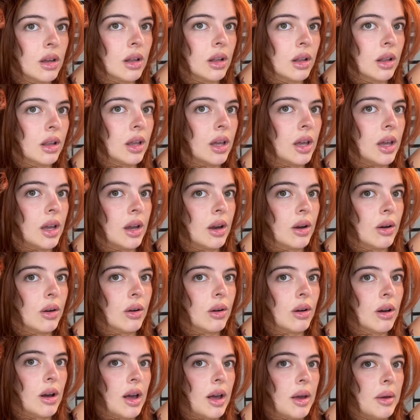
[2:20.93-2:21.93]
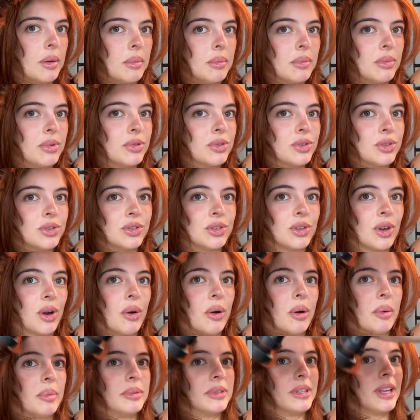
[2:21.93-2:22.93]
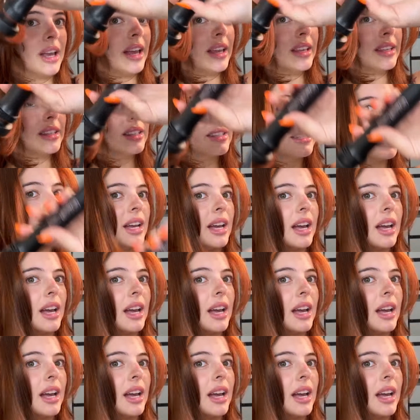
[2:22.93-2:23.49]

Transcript: Like, I'm so obsessed.